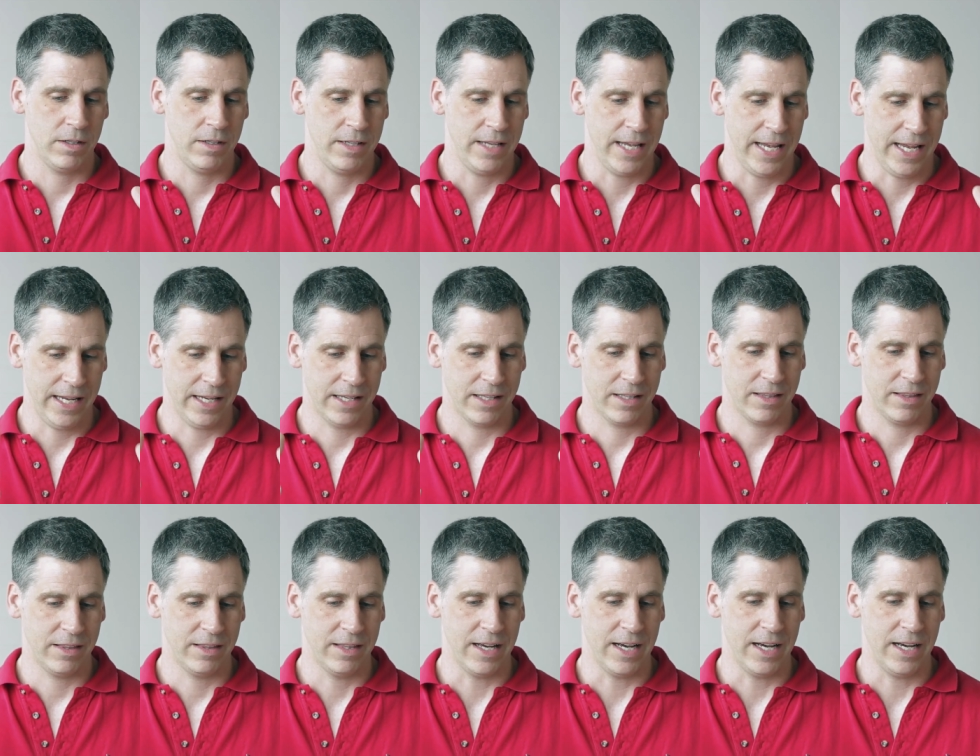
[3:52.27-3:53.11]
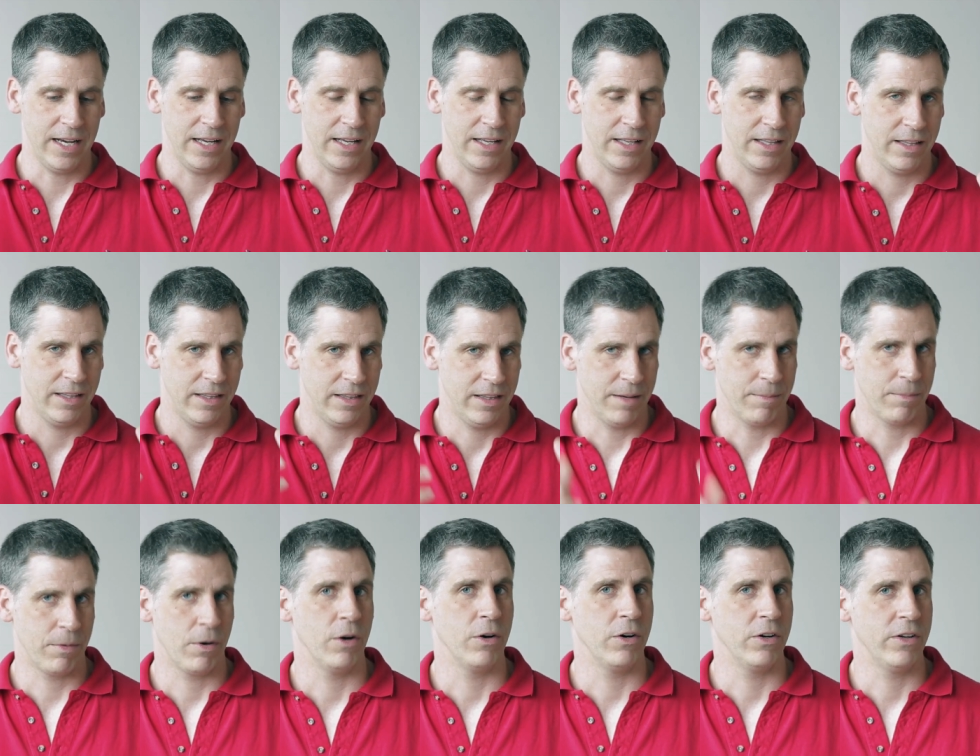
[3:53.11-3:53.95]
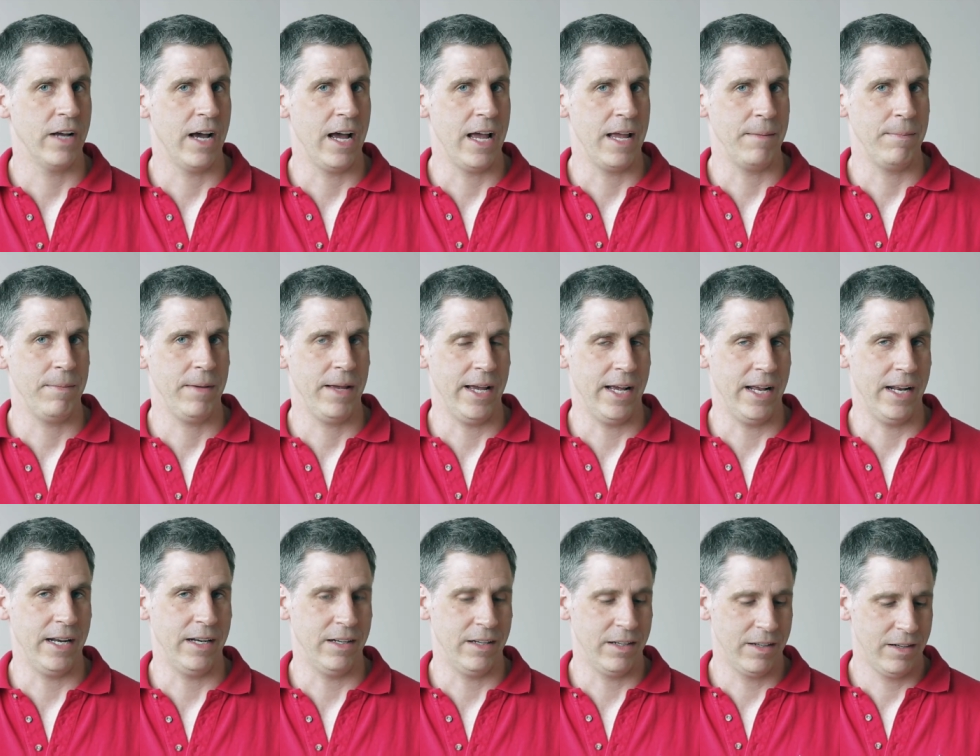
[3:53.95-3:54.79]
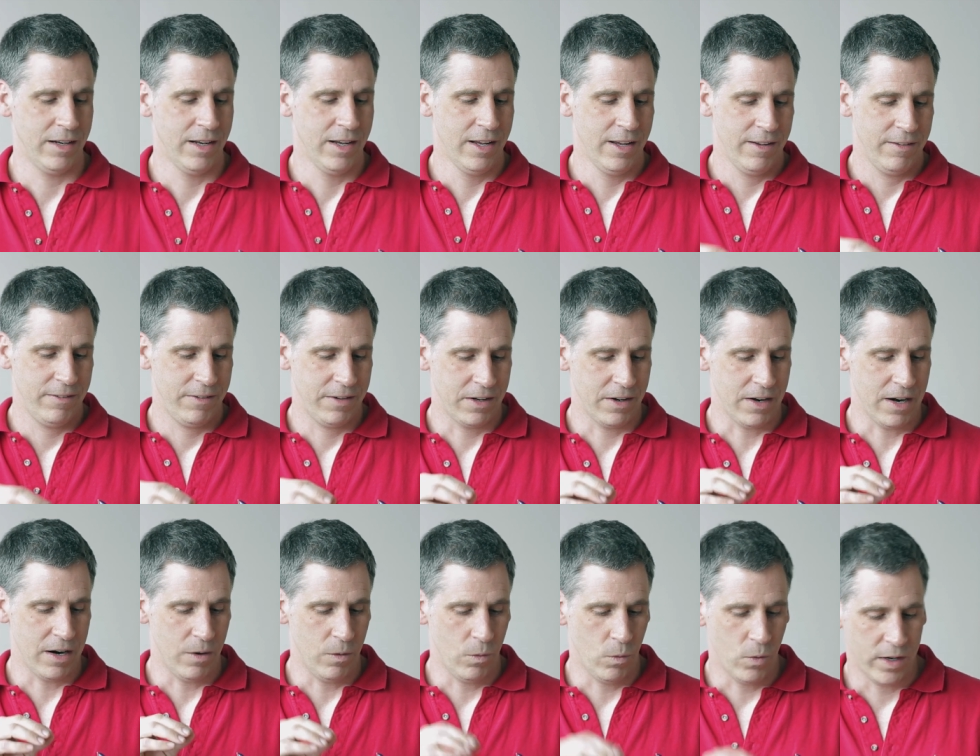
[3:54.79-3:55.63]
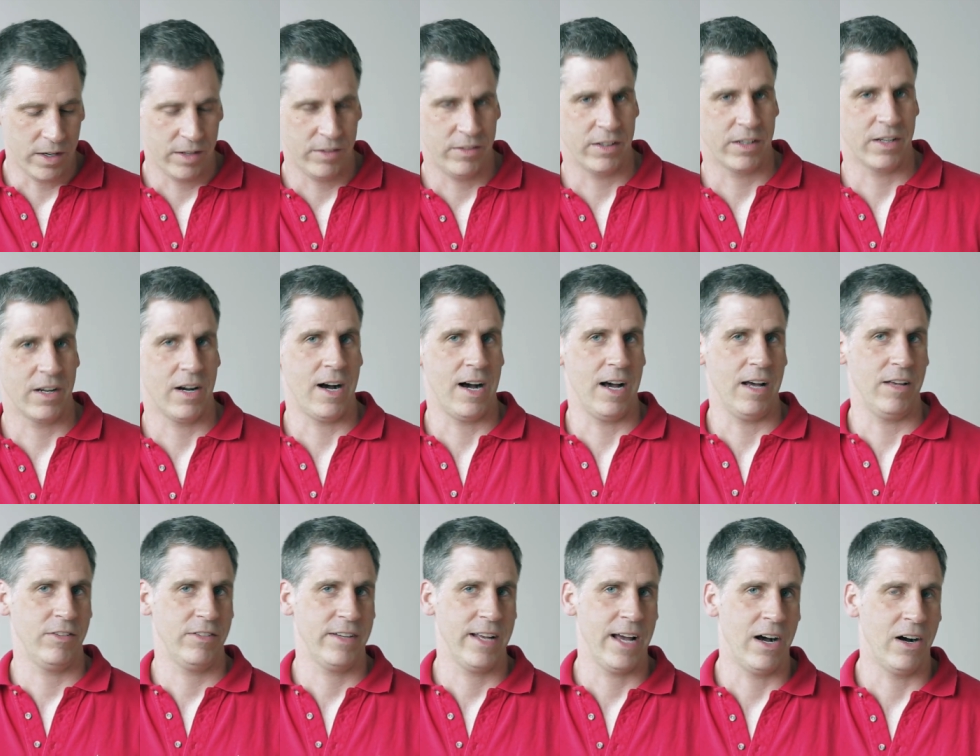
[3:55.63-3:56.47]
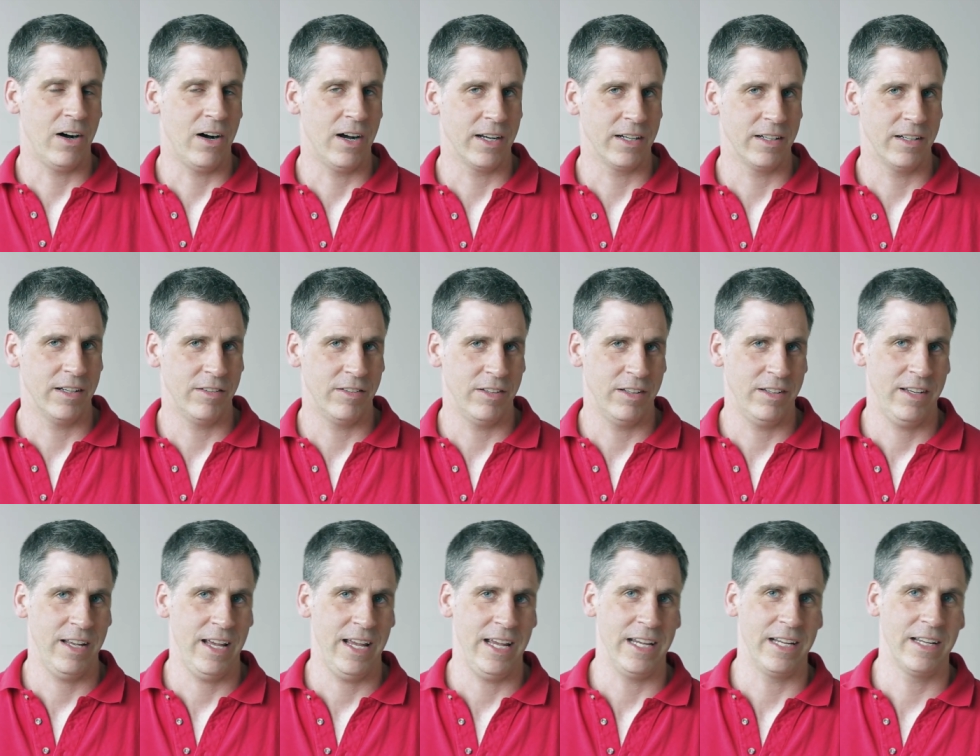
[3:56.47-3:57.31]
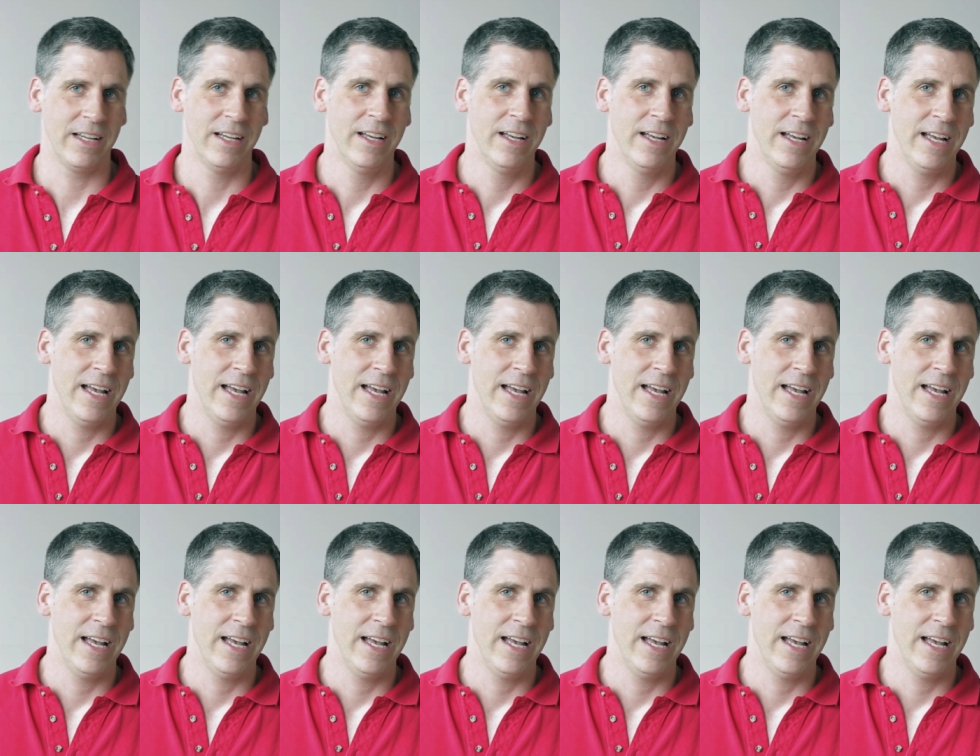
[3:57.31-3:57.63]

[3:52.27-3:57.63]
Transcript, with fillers: take the the prototype and figure out what does it cost, how long does it take,